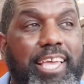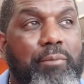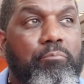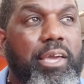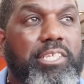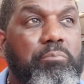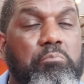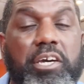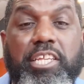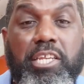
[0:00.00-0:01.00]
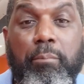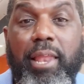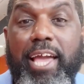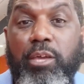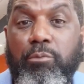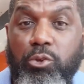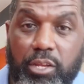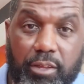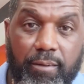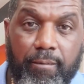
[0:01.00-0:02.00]
and makes money in the black
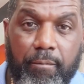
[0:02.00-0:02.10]
community.